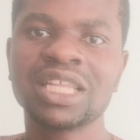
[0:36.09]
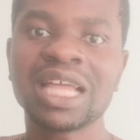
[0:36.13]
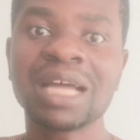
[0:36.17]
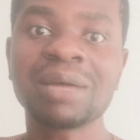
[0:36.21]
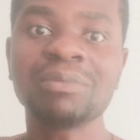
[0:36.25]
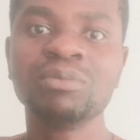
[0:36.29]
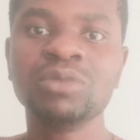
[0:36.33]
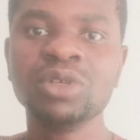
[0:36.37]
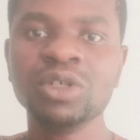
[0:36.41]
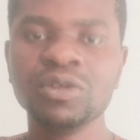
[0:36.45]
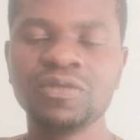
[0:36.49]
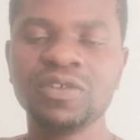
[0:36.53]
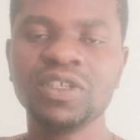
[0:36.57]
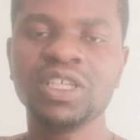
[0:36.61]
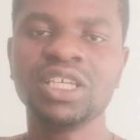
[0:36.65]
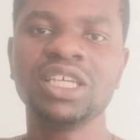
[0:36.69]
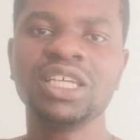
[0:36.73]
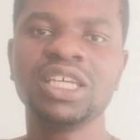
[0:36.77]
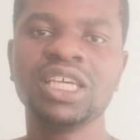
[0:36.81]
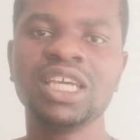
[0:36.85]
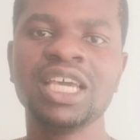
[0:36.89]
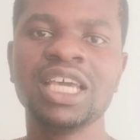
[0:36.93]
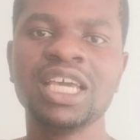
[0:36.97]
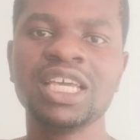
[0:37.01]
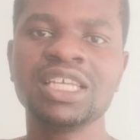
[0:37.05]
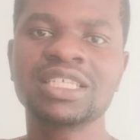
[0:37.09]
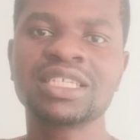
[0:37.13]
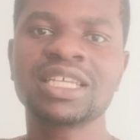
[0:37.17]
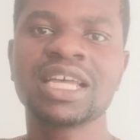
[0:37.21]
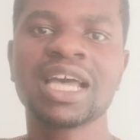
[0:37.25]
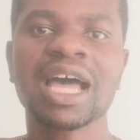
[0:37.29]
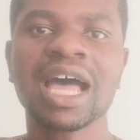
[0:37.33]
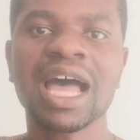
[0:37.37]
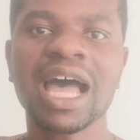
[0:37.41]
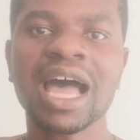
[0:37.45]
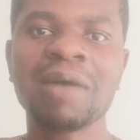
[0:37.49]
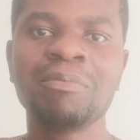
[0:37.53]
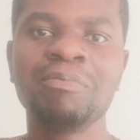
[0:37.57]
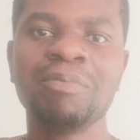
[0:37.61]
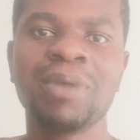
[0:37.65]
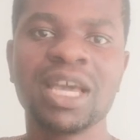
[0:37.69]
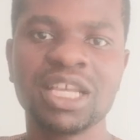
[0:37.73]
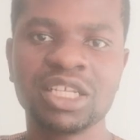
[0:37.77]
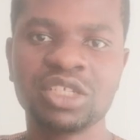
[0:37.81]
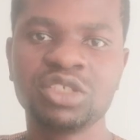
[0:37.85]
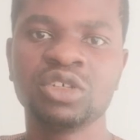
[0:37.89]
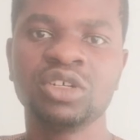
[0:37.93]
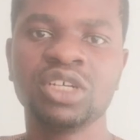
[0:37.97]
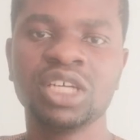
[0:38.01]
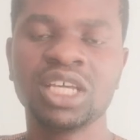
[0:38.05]
That movie is
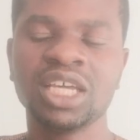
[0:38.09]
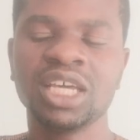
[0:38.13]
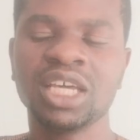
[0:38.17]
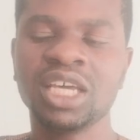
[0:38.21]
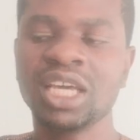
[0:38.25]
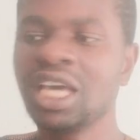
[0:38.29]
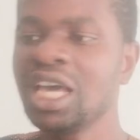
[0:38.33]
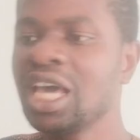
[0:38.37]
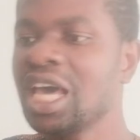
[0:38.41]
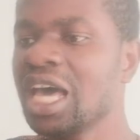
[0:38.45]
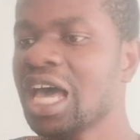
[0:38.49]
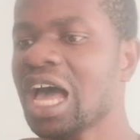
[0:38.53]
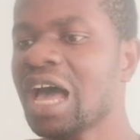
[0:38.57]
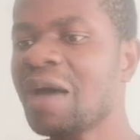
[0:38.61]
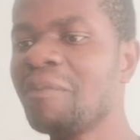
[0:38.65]
Abejoye.